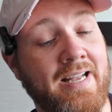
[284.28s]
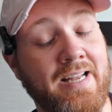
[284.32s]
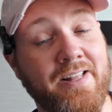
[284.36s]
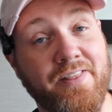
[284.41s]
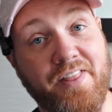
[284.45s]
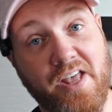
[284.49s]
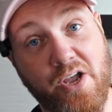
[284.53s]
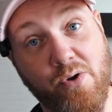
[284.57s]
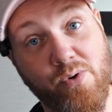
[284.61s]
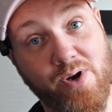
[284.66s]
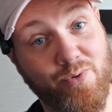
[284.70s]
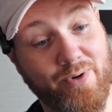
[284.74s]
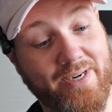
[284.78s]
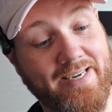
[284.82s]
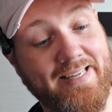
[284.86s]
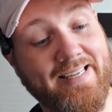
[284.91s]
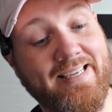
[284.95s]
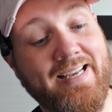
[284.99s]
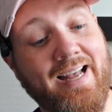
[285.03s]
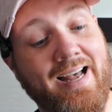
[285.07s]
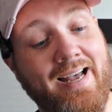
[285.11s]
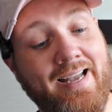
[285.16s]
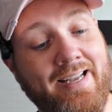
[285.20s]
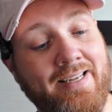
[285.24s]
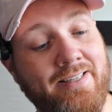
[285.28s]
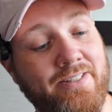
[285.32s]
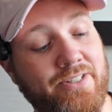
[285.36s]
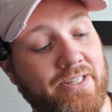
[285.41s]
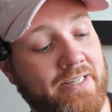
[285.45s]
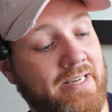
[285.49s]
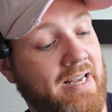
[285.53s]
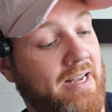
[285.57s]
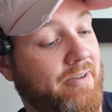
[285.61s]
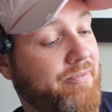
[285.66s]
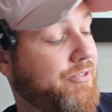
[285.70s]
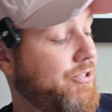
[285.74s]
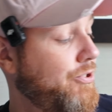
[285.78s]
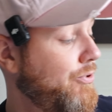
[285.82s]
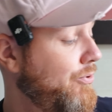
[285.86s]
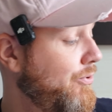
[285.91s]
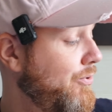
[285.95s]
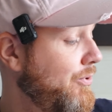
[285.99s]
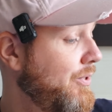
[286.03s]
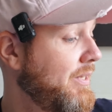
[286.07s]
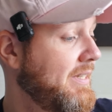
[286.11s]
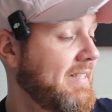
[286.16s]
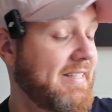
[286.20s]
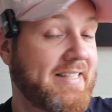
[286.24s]
They were really kind enough
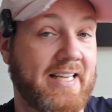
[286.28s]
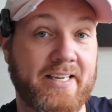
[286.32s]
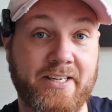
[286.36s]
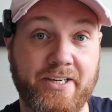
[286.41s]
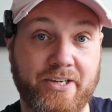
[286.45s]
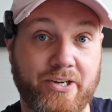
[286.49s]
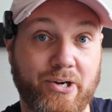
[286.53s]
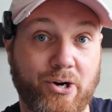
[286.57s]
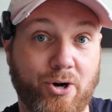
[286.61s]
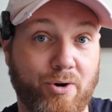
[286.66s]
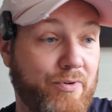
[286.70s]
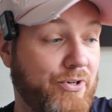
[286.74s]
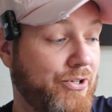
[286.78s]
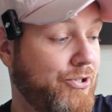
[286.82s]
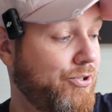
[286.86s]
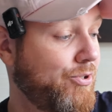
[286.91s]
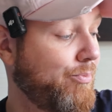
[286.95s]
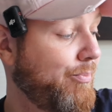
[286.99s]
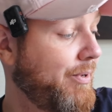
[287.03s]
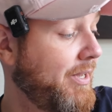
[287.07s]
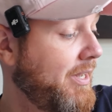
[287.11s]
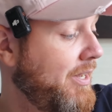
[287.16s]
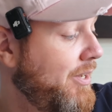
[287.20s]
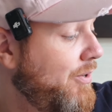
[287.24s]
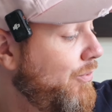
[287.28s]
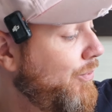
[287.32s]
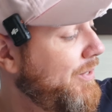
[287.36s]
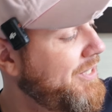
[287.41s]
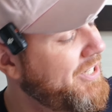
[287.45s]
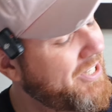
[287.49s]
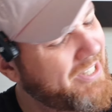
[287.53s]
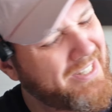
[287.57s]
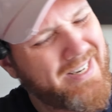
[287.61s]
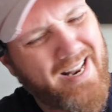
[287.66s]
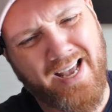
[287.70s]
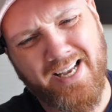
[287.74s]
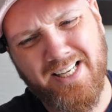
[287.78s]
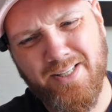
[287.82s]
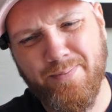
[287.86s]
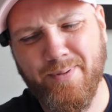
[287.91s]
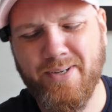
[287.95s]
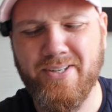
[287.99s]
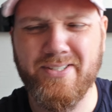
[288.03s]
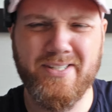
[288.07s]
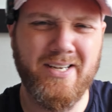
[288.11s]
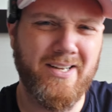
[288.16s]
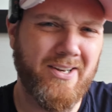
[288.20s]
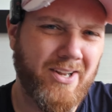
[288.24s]
to send it over to me, which is nice
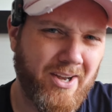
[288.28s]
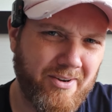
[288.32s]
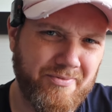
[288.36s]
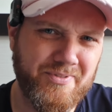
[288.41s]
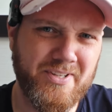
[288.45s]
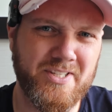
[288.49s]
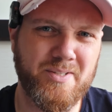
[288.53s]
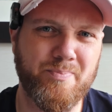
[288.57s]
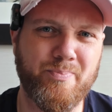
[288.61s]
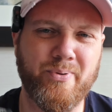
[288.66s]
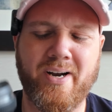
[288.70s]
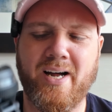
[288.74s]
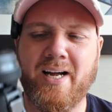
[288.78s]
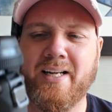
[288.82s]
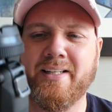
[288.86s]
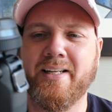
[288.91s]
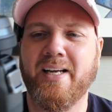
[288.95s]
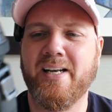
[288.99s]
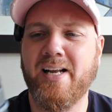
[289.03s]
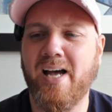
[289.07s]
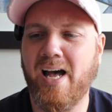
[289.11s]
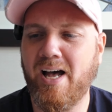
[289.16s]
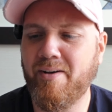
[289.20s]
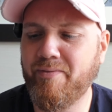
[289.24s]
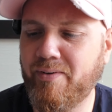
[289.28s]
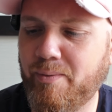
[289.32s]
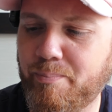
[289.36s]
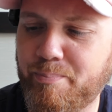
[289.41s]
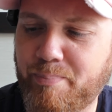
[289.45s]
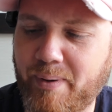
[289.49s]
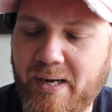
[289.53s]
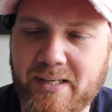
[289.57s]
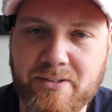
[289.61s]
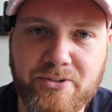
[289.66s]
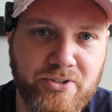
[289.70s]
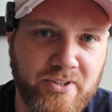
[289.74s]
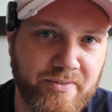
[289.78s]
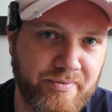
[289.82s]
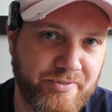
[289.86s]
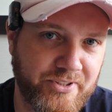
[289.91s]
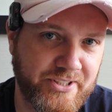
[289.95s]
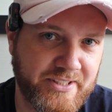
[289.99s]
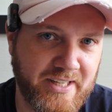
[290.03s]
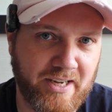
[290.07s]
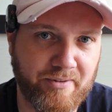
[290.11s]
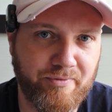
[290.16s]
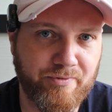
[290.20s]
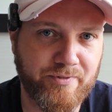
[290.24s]
because I love this brand and I have a bunch of
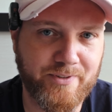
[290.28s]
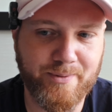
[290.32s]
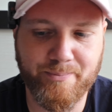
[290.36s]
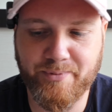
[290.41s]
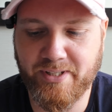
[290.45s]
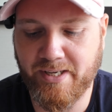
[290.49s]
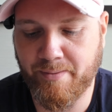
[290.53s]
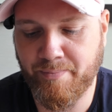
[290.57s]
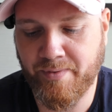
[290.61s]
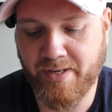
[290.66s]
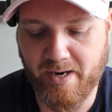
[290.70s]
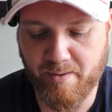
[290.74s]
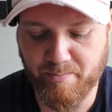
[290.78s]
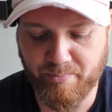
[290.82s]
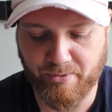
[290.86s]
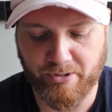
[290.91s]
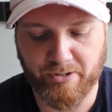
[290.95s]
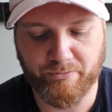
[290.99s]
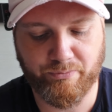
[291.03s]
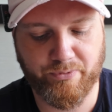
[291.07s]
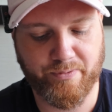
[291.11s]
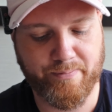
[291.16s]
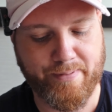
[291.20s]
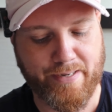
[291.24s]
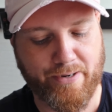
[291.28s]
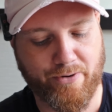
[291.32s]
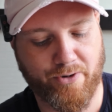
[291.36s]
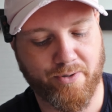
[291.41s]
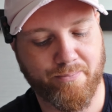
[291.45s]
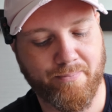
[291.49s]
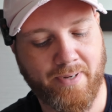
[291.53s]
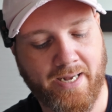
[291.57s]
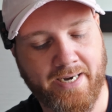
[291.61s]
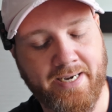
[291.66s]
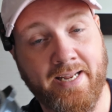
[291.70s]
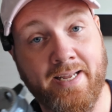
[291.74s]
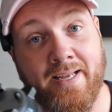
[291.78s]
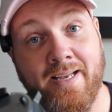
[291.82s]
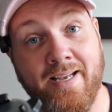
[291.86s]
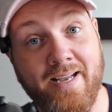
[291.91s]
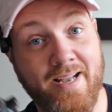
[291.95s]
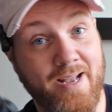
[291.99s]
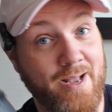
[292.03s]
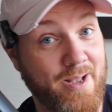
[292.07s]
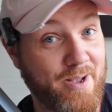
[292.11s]
stuff from them that I bought with my own money.